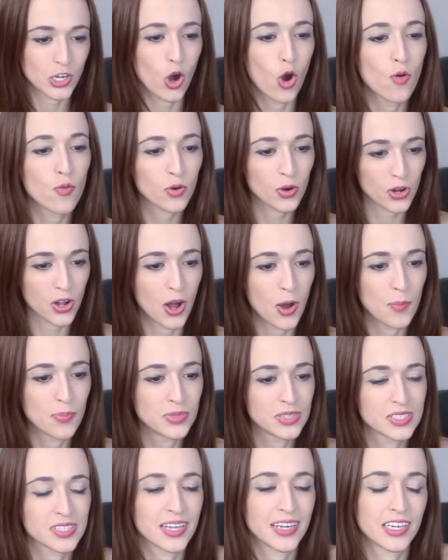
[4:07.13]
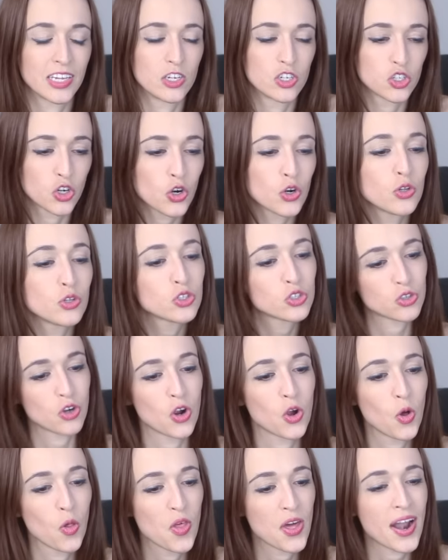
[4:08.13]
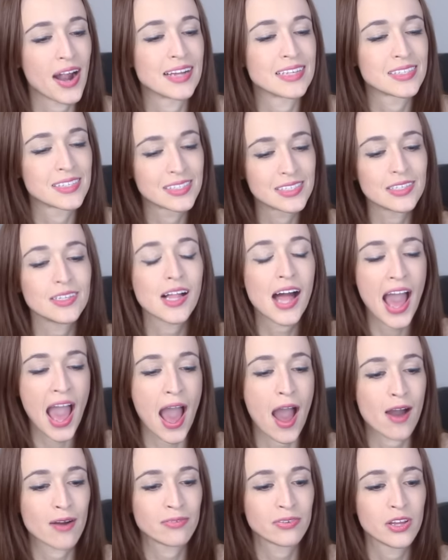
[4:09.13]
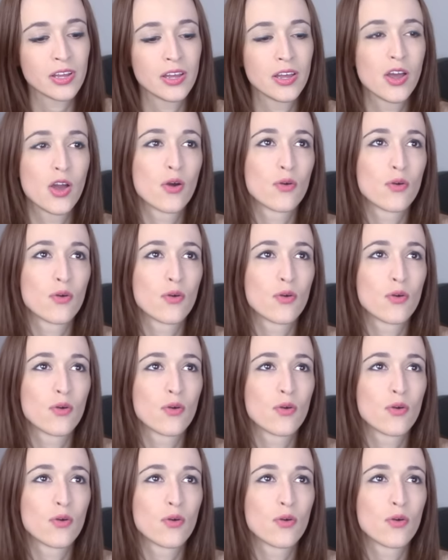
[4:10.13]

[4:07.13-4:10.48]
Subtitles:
to overcome this like internal struggle that I still have